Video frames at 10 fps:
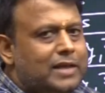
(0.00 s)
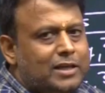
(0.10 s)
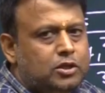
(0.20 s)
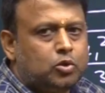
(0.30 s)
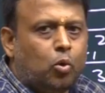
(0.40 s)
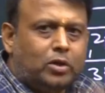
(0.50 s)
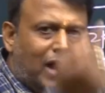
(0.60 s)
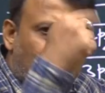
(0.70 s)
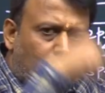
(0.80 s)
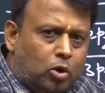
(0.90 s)
has
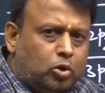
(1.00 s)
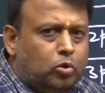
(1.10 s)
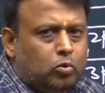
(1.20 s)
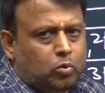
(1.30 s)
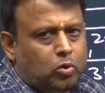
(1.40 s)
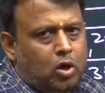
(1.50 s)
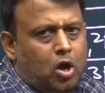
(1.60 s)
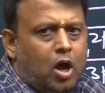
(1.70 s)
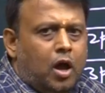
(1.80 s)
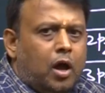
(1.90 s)
total node 2.
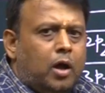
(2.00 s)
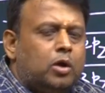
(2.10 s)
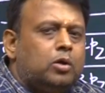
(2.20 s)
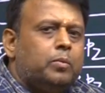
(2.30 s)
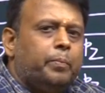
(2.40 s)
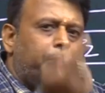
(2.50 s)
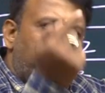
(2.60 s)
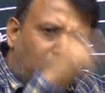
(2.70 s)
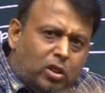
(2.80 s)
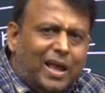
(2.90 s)

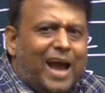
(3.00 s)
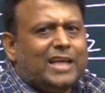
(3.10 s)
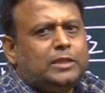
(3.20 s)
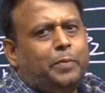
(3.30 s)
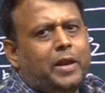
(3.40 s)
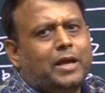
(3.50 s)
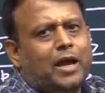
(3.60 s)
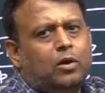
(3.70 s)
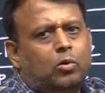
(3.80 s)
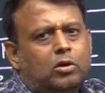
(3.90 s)
Both are
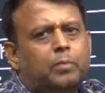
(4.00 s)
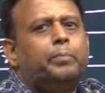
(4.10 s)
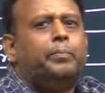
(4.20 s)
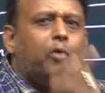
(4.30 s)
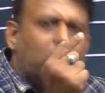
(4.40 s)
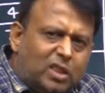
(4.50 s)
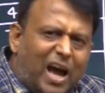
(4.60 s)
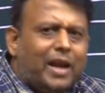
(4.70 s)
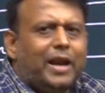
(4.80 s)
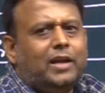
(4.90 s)
spherical node, both
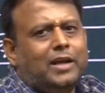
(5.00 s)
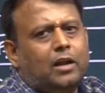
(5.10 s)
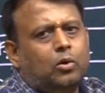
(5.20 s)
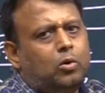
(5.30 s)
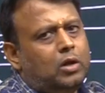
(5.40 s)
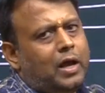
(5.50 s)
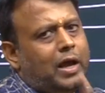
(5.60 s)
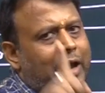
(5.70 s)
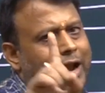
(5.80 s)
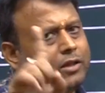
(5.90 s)
are radial node
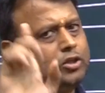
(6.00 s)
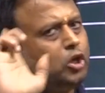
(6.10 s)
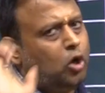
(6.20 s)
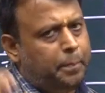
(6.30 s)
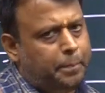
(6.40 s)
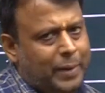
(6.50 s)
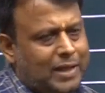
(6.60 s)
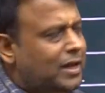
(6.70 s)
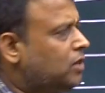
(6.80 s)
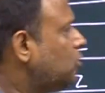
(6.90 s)
and 0
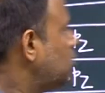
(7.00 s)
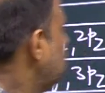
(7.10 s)
planar node.